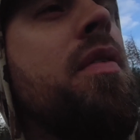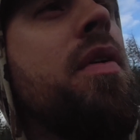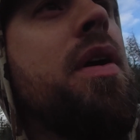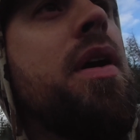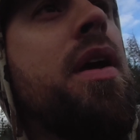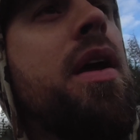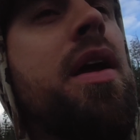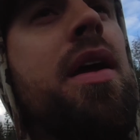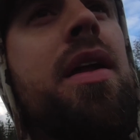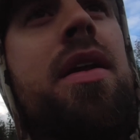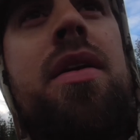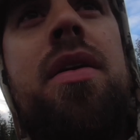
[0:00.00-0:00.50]
we
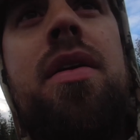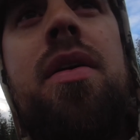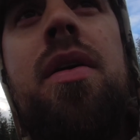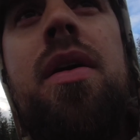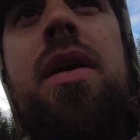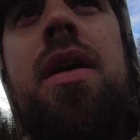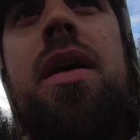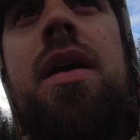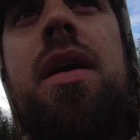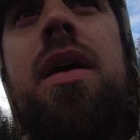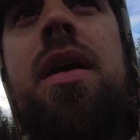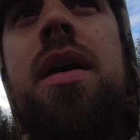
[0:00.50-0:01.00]
can't do
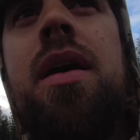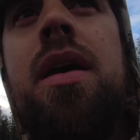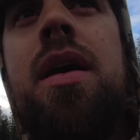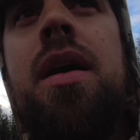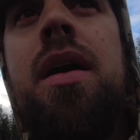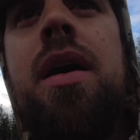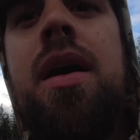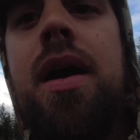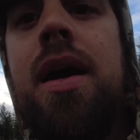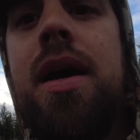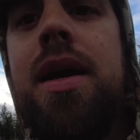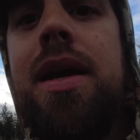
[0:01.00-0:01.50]
it
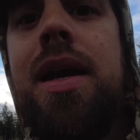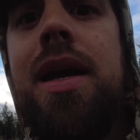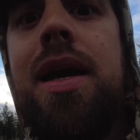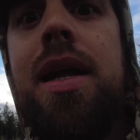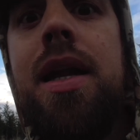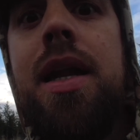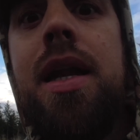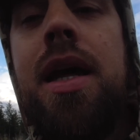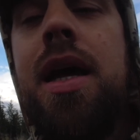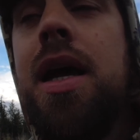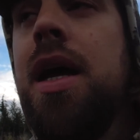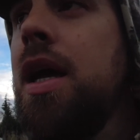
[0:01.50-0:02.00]
again.